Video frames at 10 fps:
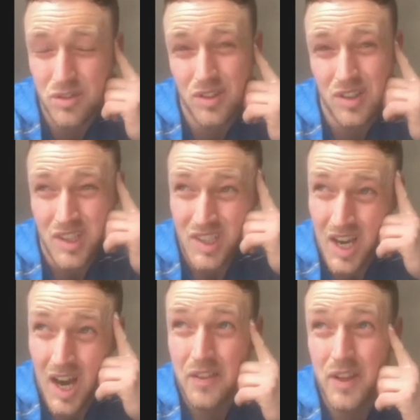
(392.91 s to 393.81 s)
So
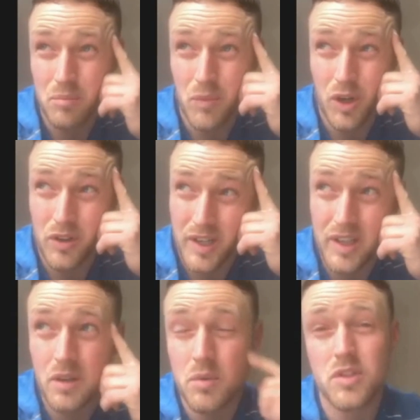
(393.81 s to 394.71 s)
I think more than
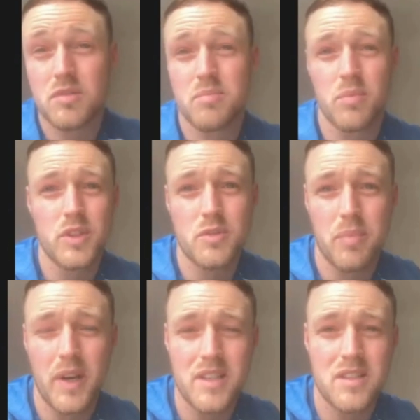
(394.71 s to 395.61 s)
anything, we're just
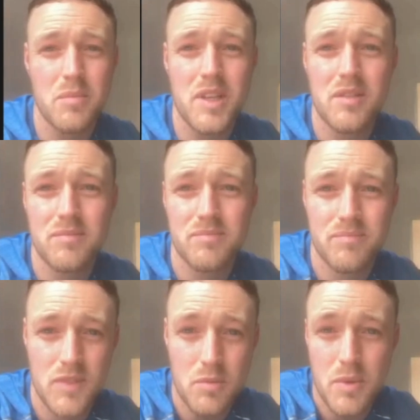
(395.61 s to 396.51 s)
pleased to be
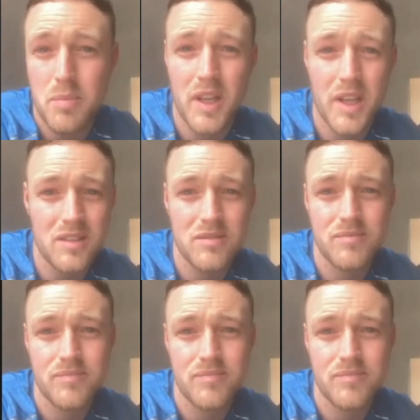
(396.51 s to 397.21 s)
playing.